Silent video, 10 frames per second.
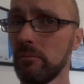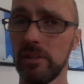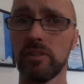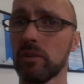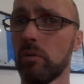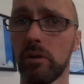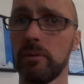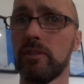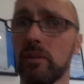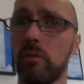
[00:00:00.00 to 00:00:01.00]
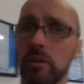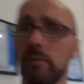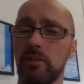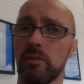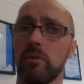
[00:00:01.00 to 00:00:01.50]
We drink water.
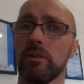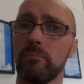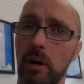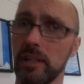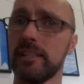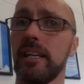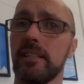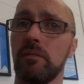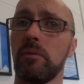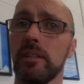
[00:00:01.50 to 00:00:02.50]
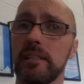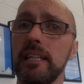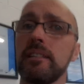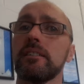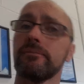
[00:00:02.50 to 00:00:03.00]
Body takes in what it
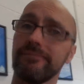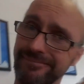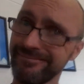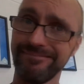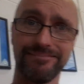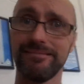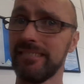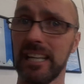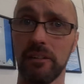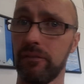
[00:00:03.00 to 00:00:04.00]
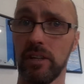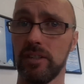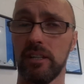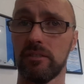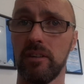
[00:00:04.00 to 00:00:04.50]
needs, it'll flush
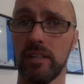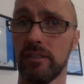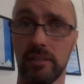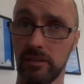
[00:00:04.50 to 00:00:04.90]
out the rest.